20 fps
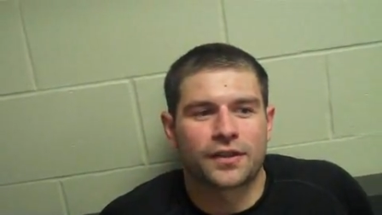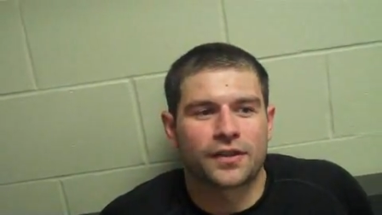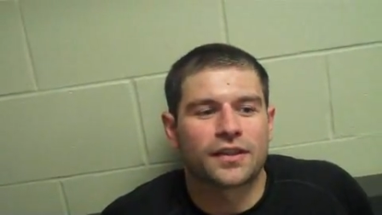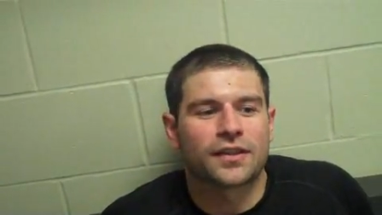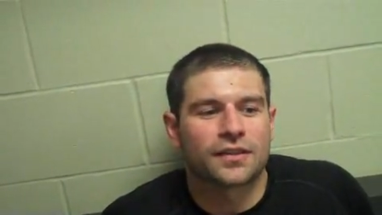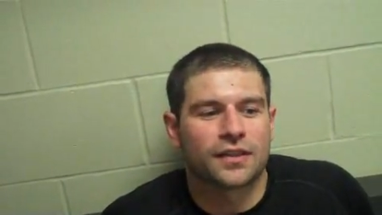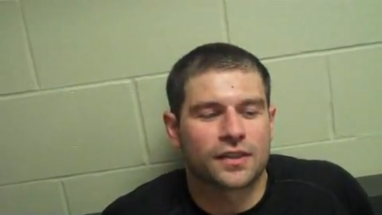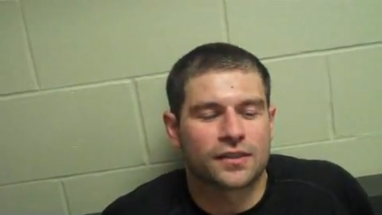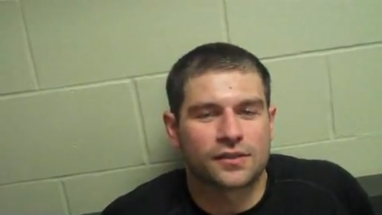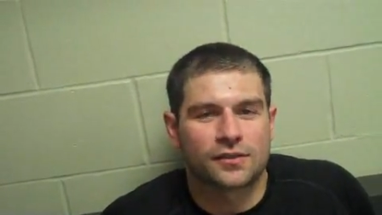I
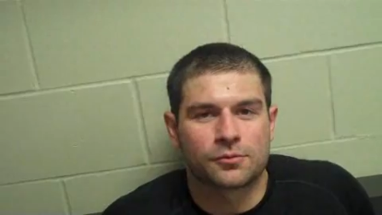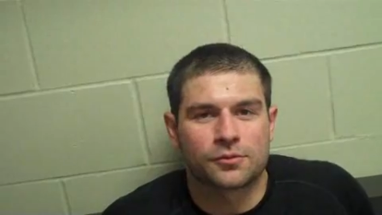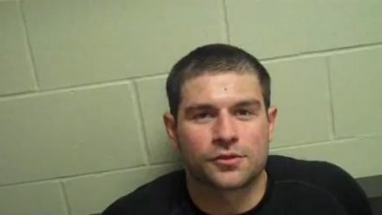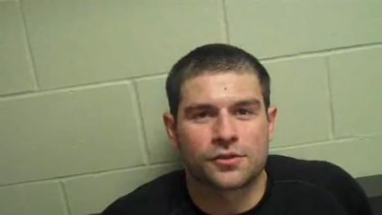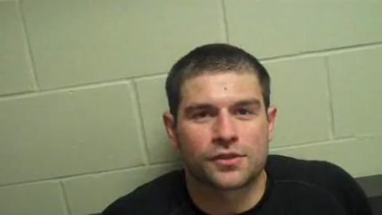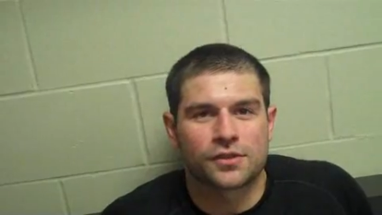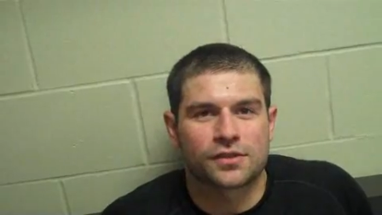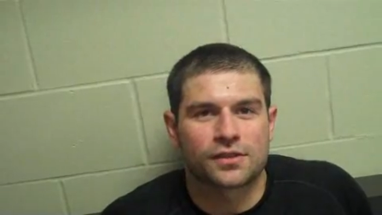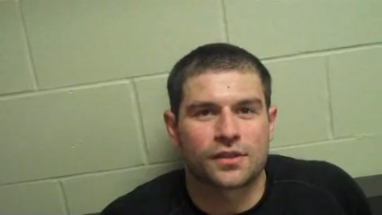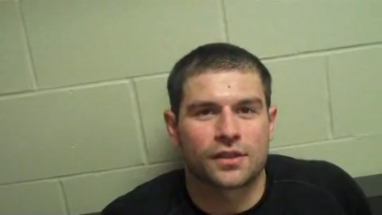think Lindsay
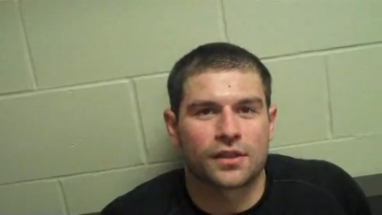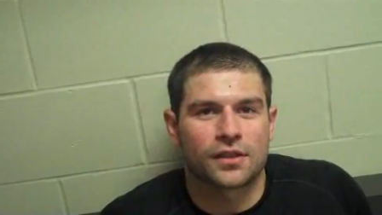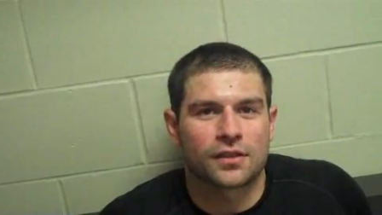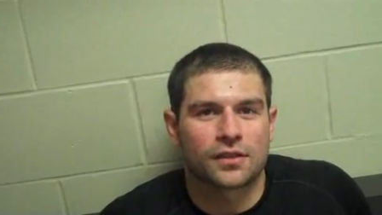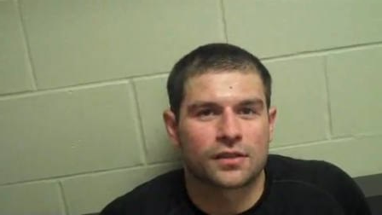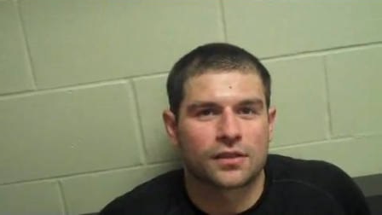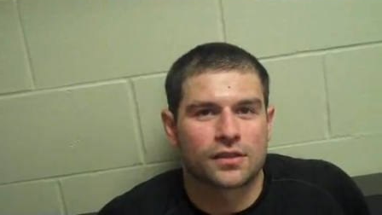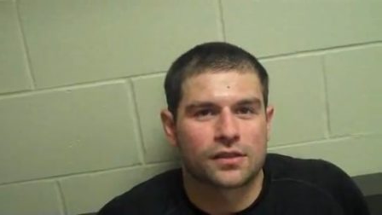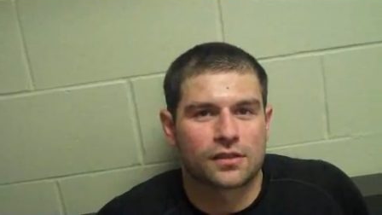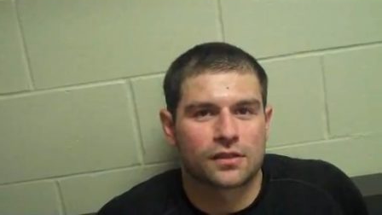was just uh,
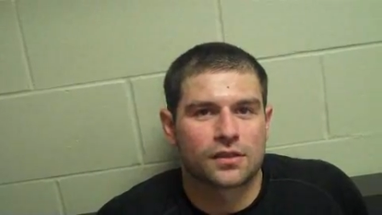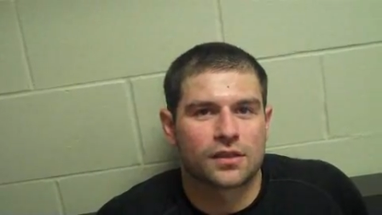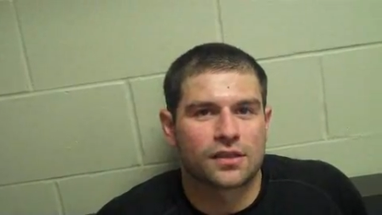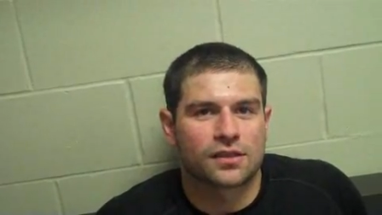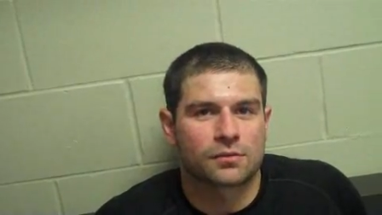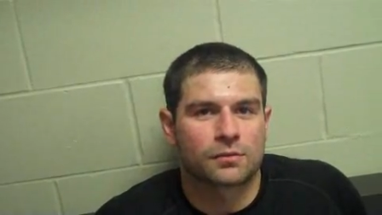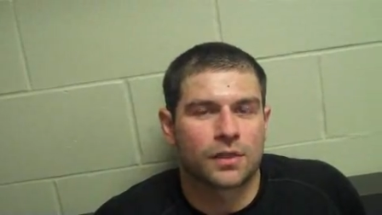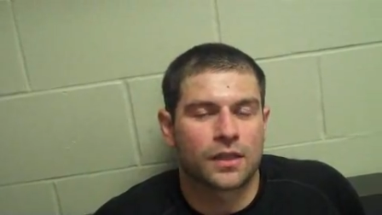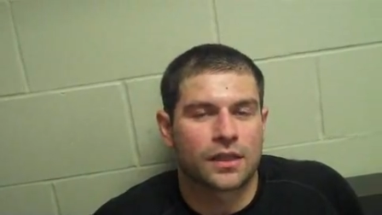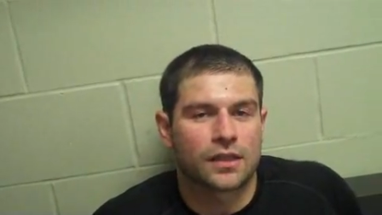
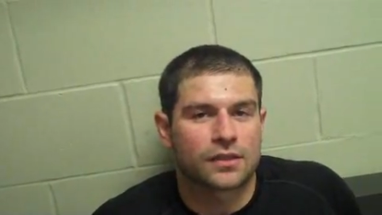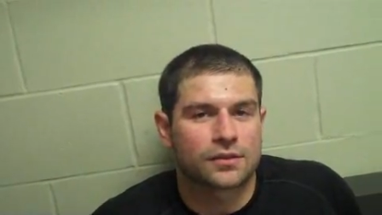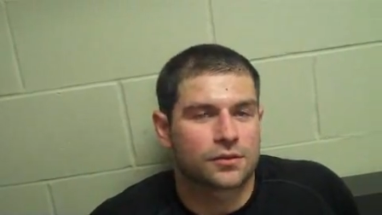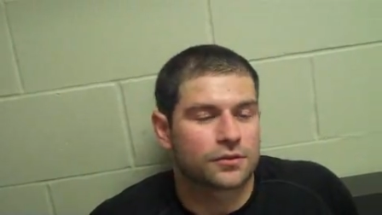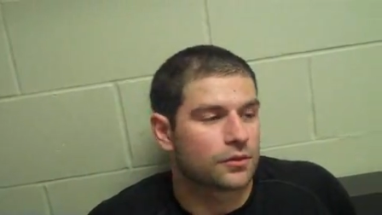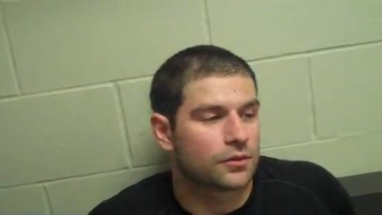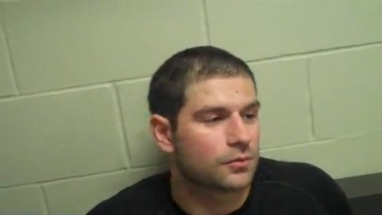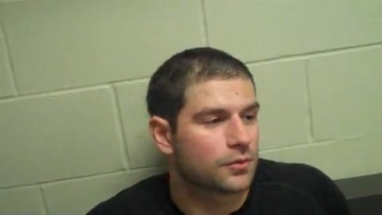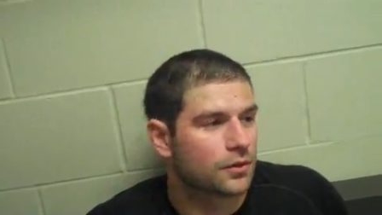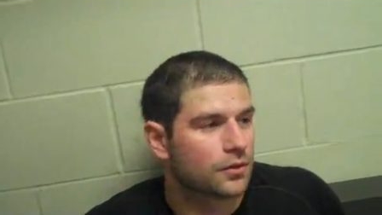kissing my ass
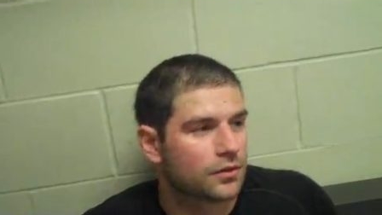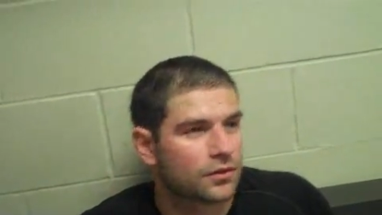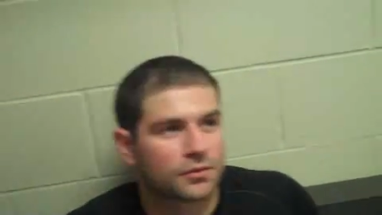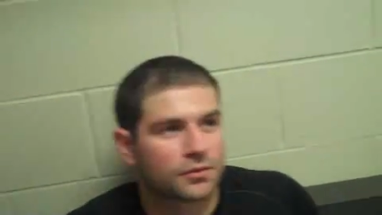or something.